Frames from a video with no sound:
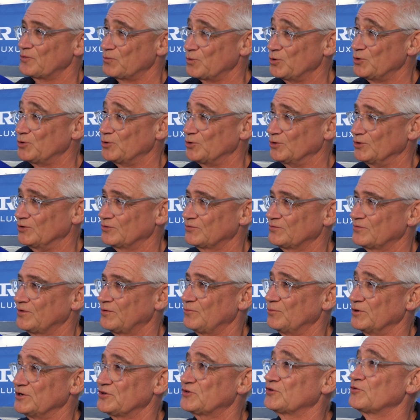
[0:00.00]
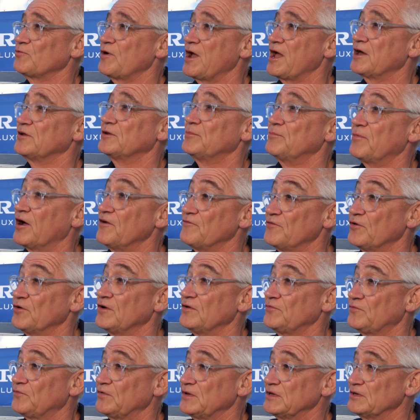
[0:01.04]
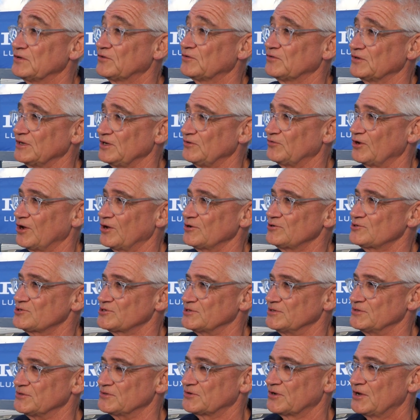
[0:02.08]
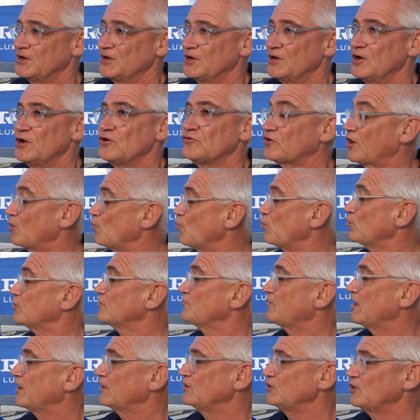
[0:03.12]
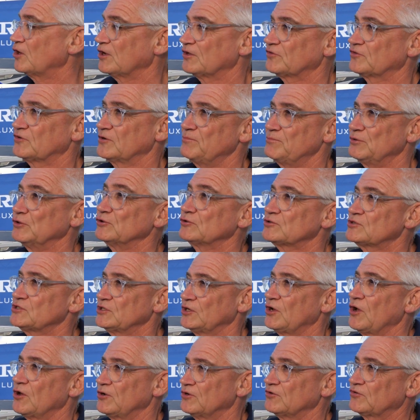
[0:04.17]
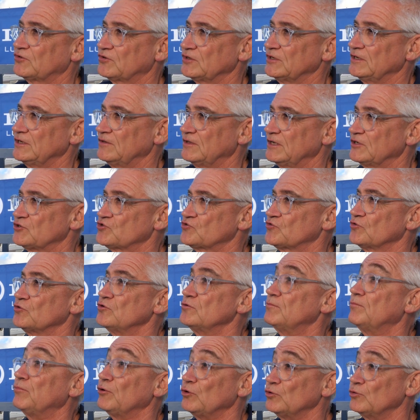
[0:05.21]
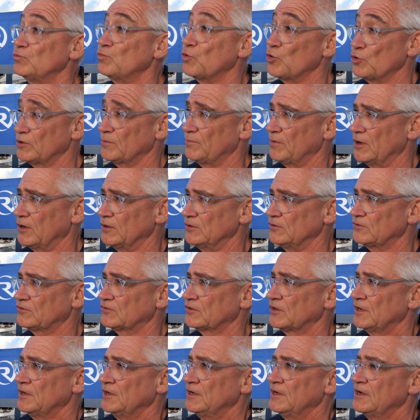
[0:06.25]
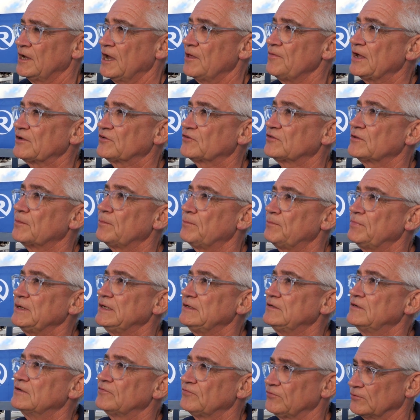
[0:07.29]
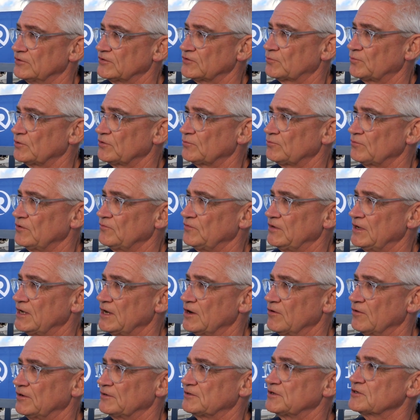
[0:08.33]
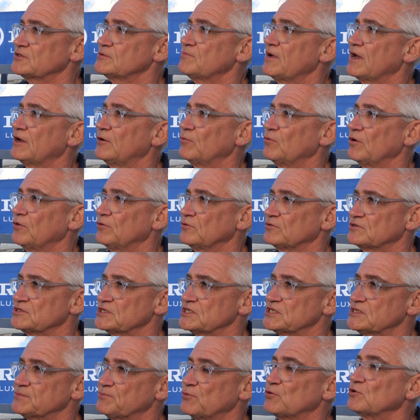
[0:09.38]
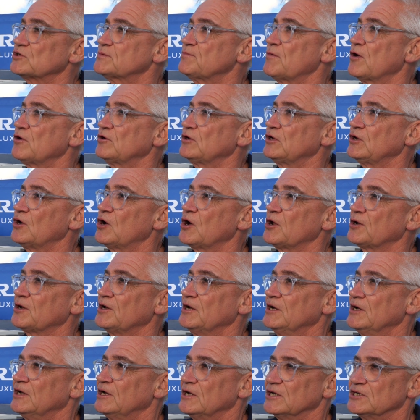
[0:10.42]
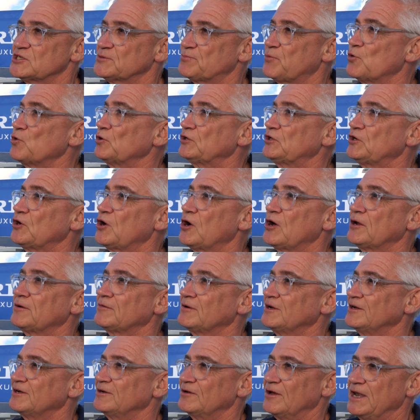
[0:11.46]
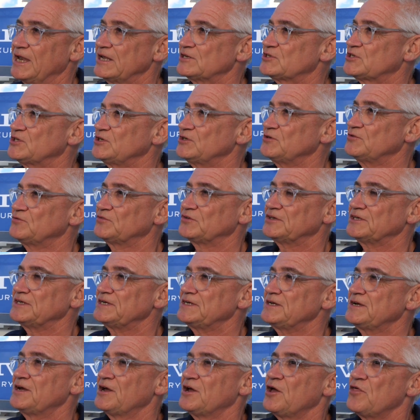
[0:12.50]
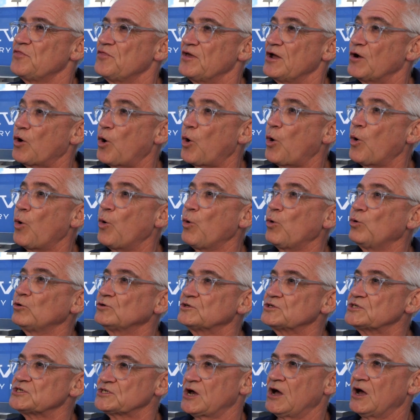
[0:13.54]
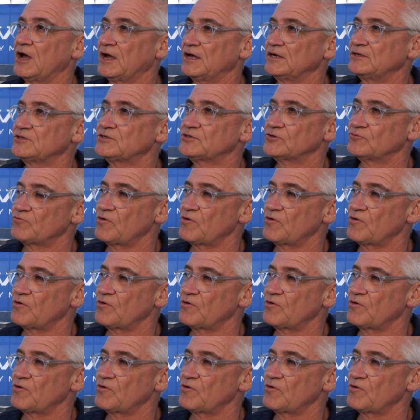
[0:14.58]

world, and we're surrounded by very fierce seas and oceans. So all of our yachts are built to go to sea. They're true blue water boats, and that's the big difference with Riviera. It doesn't matter whether it's a sports motor yacht, a sport yacht, an SUV, they're all designed to